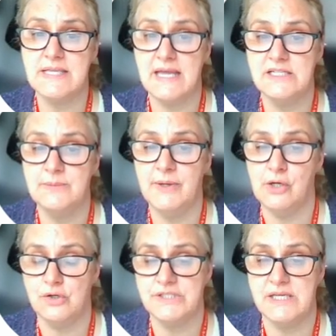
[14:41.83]
This
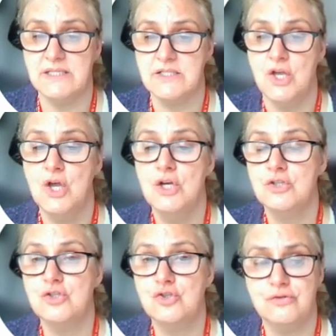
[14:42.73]
was evidenced
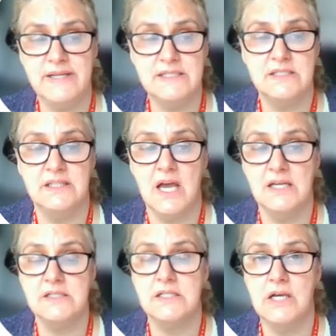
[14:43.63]
by using
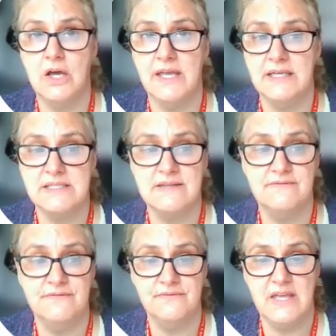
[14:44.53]
intravenous
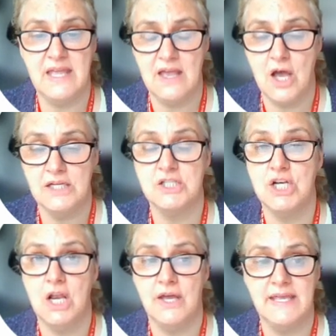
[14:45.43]
antibiotics
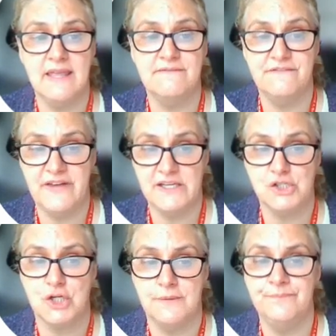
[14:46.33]
to treat
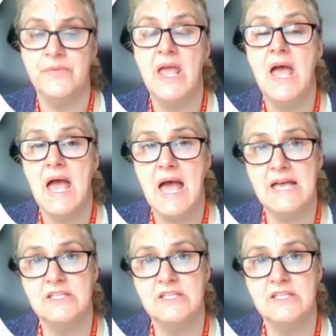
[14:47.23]
the underlying